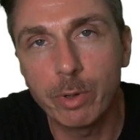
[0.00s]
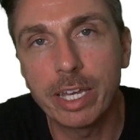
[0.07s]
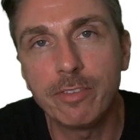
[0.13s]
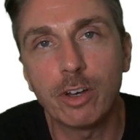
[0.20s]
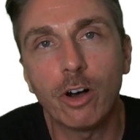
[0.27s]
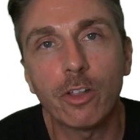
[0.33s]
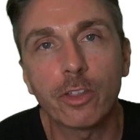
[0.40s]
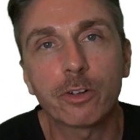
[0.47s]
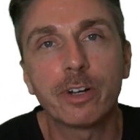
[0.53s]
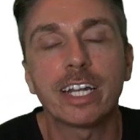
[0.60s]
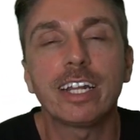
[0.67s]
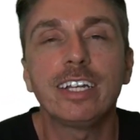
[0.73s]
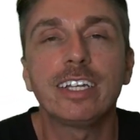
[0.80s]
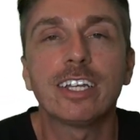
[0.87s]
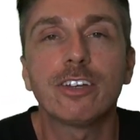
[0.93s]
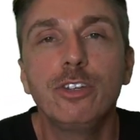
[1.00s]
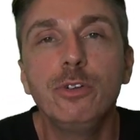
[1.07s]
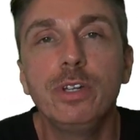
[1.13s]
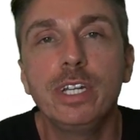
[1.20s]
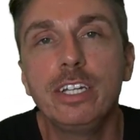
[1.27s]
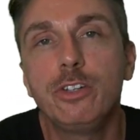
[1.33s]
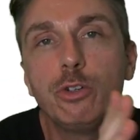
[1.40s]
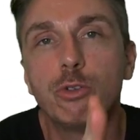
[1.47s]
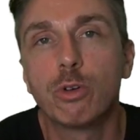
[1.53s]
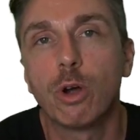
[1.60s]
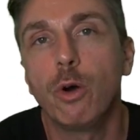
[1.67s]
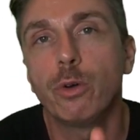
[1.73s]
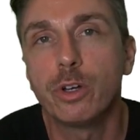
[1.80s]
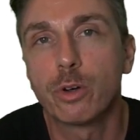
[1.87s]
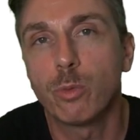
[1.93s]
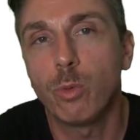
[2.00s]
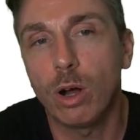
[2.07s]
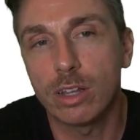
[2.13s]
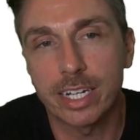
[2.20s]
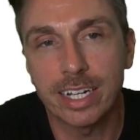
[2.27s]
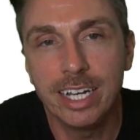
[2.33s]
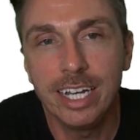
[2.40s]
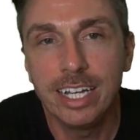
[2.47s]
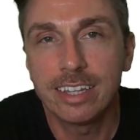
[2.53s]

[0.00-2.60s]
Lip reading: give you all the credit intel you need to grow your wallet.